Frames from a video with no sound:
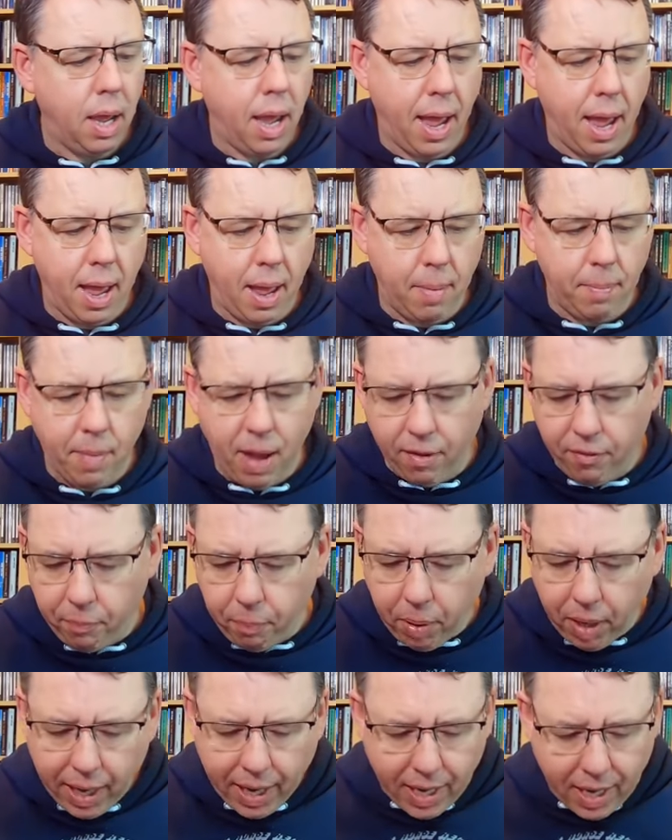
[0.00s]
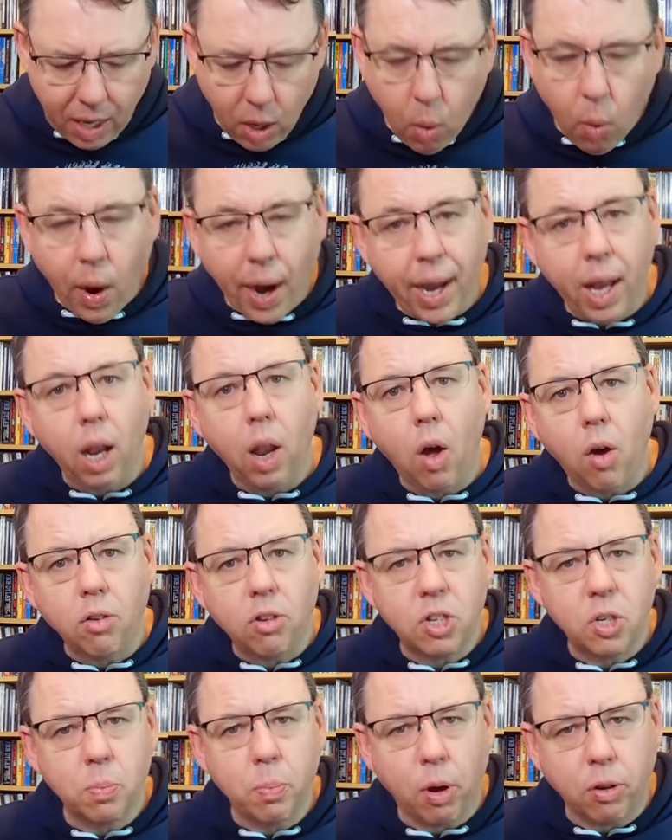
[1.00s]
I've played it quite a lot
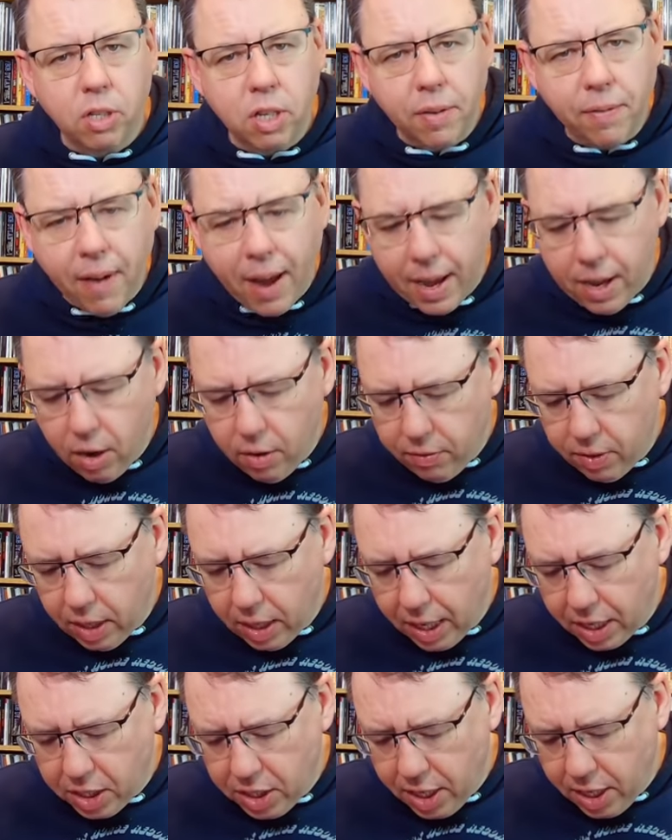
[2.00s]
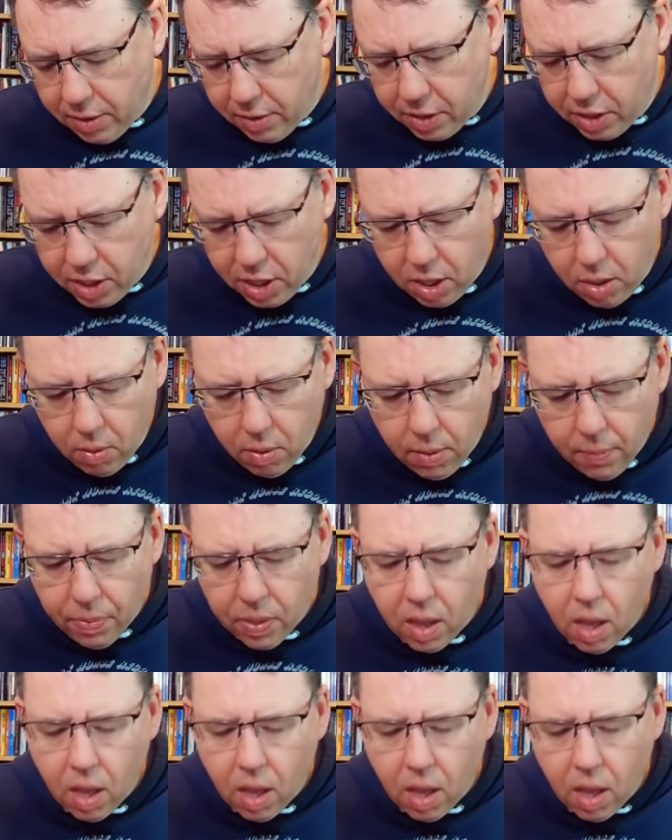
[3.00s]
on Spotify over the last year or two.